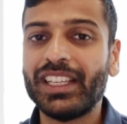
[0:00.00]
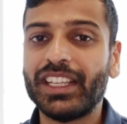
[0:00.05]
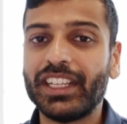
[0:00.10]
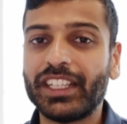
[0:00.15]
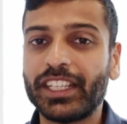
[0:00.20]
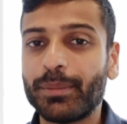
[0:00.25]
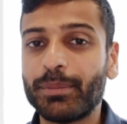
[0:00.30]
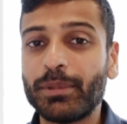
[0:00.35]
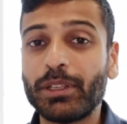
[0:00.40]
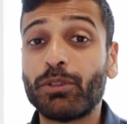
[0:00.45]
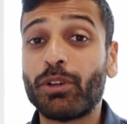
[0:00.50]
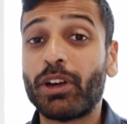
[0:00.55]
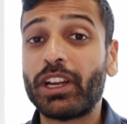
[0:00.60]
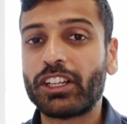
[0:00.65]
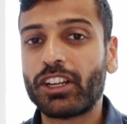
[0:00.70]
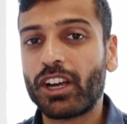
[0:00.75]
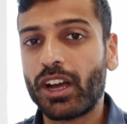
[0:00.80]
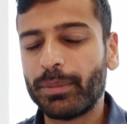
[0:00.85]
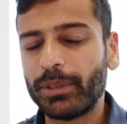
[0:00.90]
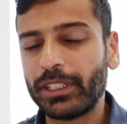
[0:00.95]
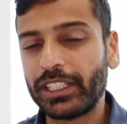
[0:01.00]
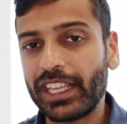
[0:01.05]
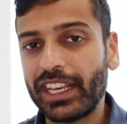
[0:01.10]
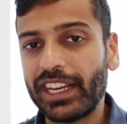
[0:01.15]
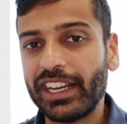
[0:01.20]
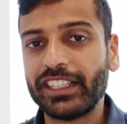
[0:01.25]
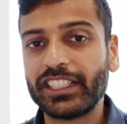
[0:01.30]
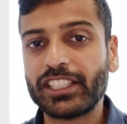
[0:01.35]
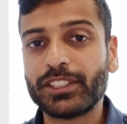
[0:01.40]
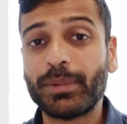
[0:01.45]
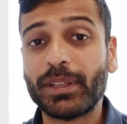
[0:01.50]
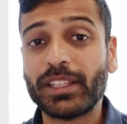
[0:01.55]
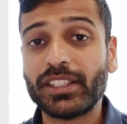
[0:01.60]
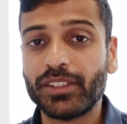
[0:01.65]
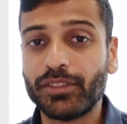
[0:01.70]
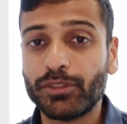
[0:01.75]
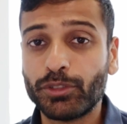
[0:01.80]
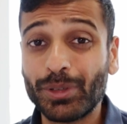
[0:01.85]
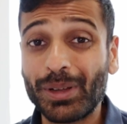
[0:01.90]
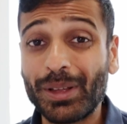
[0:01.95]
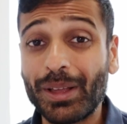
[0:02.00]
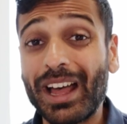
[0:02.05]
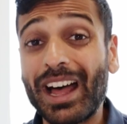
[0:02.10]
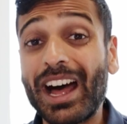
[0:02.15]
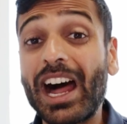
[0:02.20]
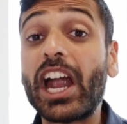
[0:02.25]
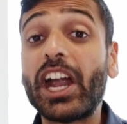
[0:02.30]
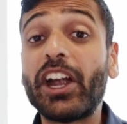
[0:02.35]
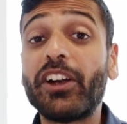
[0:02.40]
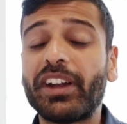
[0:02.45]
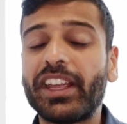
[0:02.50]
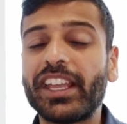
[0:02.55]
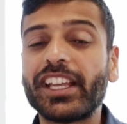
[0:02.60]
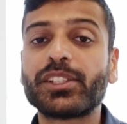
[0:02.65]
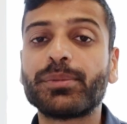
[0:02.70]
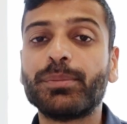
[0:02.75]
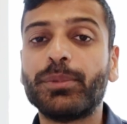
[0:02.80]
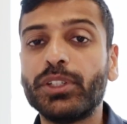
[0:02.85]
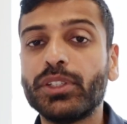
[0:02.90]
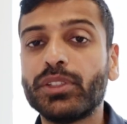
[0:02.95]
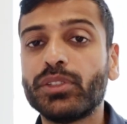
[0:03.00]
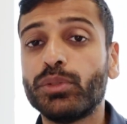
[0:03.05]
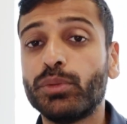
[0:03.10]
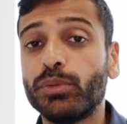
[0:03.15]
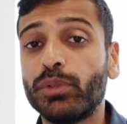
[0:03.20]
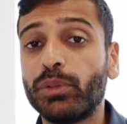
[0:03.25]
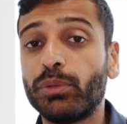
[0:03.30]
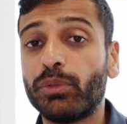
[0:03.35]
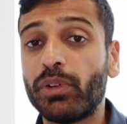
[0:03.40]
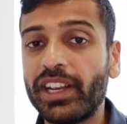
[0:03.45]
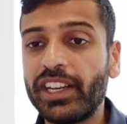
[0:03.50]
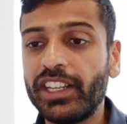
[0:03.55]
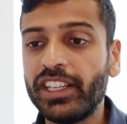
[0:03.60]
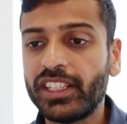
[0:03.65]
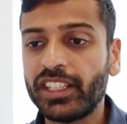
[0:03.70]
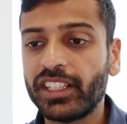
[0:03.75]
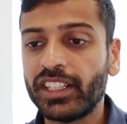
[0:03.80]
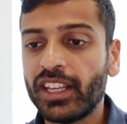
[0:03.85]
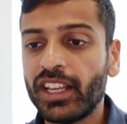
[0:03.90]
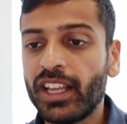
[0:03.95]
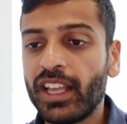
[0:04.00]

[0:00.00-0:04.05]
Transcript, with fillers: it can be quite complicated and expensive to hire experts who will run it.